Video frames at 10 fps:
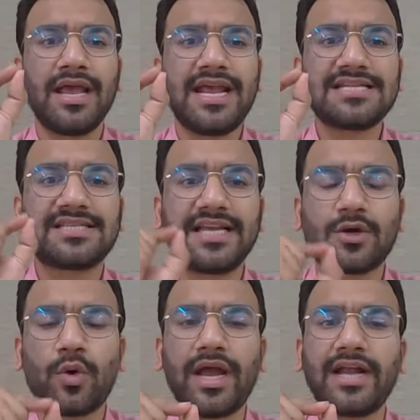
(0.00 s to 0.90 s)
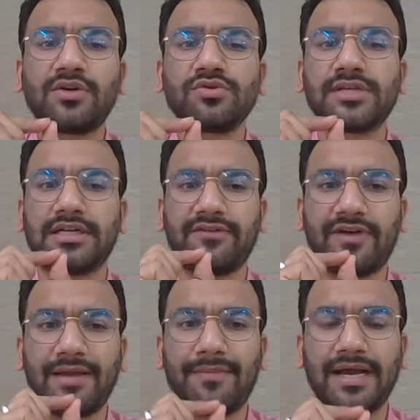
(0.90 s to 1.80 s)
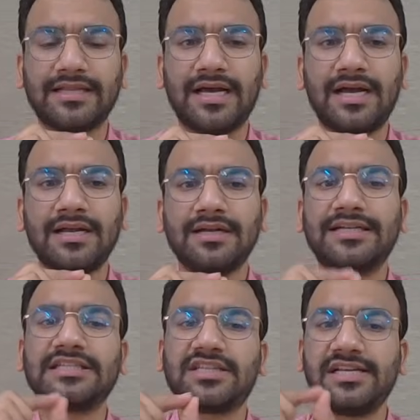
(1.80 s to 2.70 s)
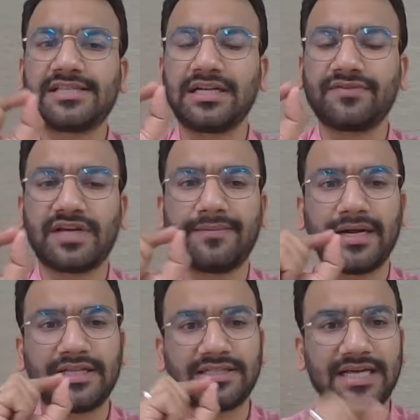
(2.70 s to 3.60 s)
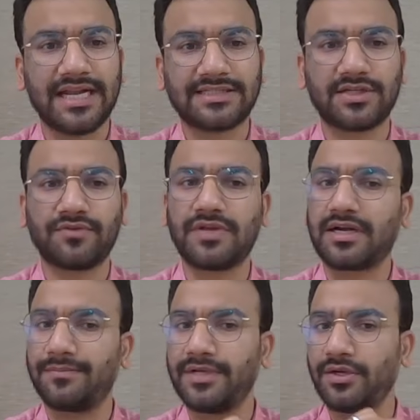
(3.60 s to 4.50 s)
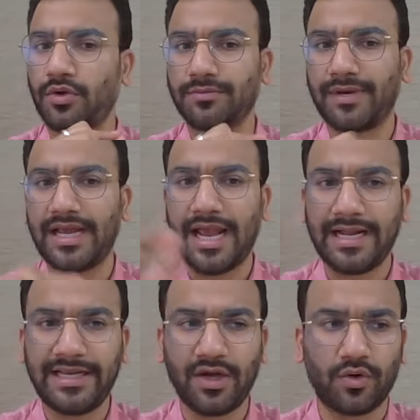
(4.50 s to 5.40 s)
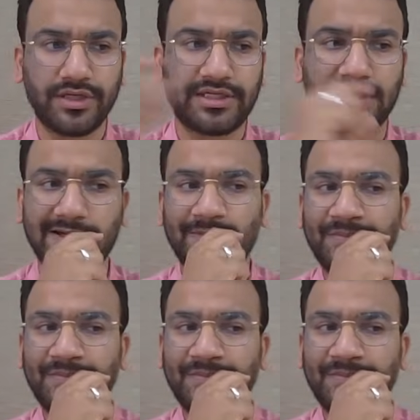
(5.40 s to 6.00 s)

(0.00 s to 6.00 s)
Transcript: is required to digitally certify by the director of the company, not by any auditor.